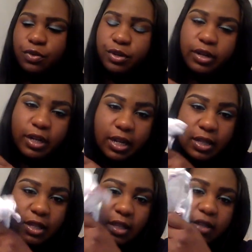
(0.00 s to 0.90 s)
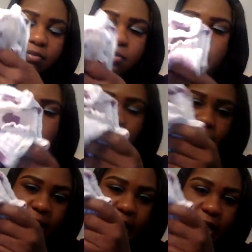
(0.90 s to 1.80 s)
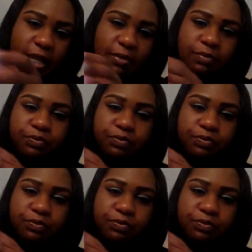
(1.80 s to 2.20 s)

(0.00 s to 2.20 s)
ordered another muslin blanket